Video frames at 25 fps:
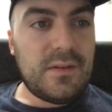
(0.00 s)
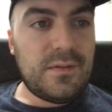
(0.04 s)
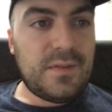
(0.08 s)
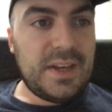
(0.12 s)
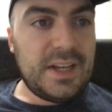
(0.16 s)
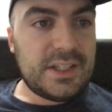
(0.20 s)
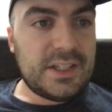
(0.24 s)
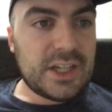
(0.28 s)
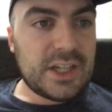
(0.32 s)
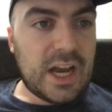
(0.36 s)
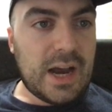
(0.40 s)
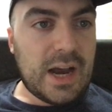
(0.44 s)

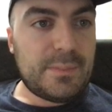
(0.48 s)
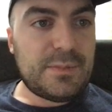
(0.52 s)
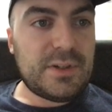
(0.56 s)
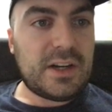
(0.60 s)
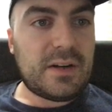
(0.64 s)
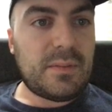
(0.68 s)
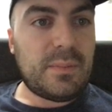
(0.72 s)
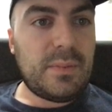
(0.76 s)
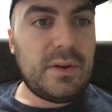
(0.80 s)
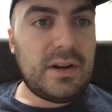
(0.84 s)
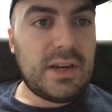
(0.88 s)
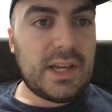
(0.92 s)
each
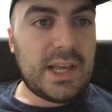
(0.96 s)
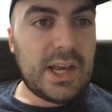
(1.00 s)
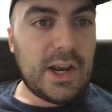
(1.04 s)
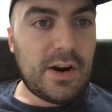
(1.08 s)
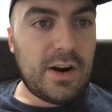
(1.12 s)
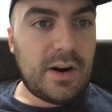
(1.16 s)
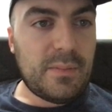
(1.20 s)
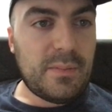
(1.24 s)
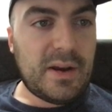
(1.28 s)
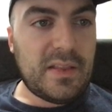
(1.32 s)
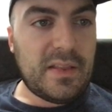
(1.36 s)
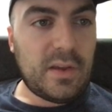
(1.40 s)
object being
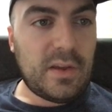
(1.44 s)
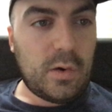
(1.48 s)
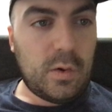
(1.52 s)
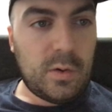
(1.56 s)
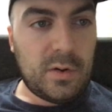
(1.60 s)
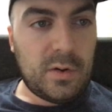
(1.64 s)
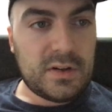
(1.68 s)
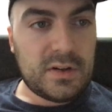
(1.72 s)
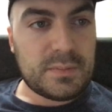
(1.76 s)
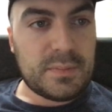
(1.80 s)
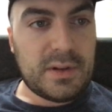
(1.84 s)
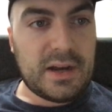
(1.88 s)
carried by the
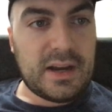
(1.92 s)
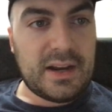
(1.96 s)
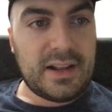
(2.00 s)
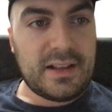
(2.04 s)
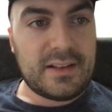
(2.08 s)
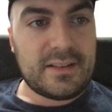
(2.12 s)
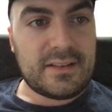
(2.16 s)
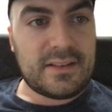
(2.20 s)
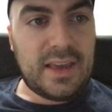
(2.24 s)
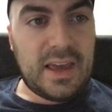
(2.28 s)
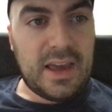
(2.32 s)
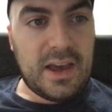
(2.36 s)
corresponding
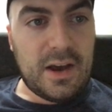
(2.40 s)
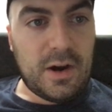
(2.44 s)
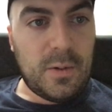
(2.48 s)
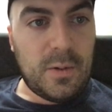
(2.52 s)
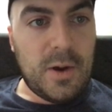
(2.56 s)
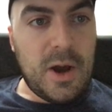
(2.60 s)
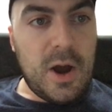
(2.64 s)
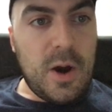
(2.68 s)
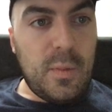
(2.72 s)
scale.